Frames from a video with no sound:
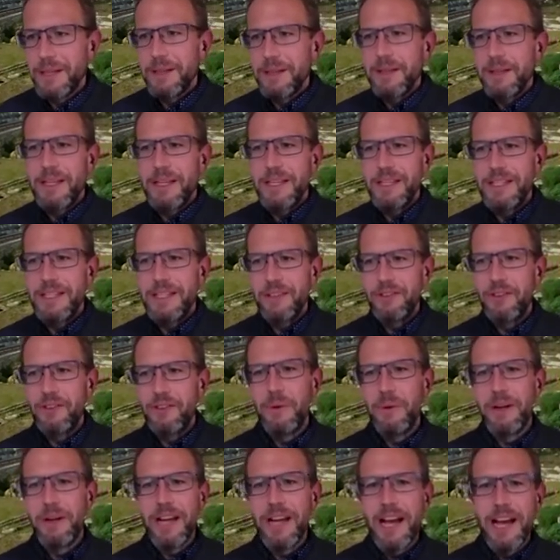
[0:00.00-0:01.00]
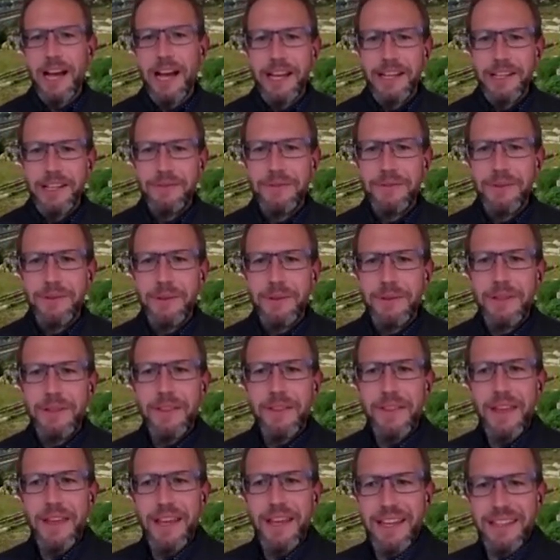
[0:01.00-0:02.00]
He tells us what kind of food
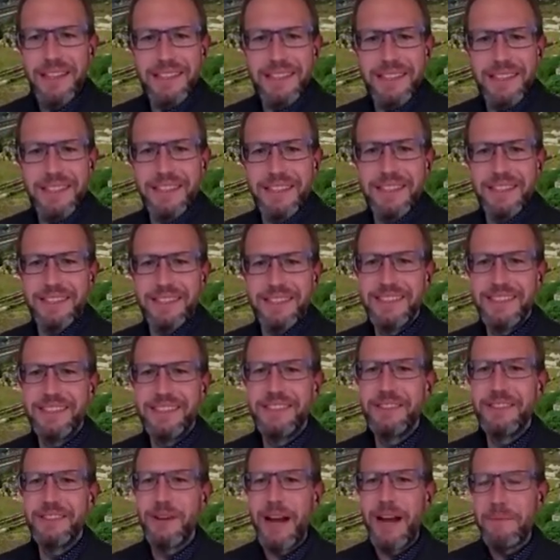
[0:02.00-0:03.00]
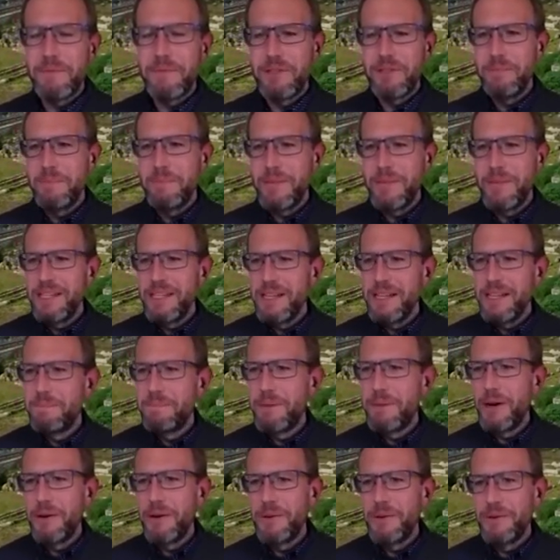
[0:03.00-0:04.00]
that they ate, which is scraps of meat and
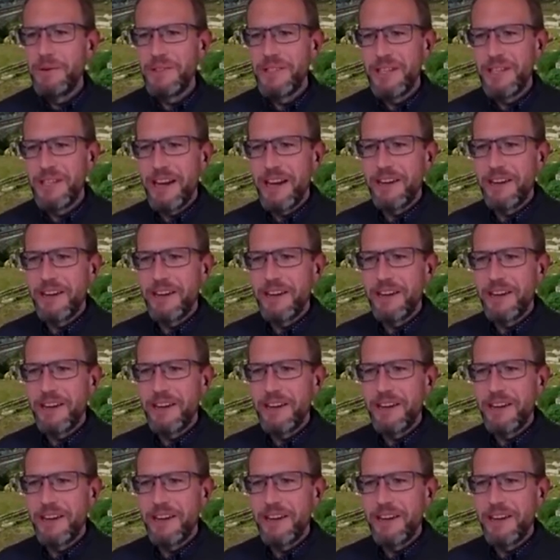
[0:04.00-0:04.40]
bones, not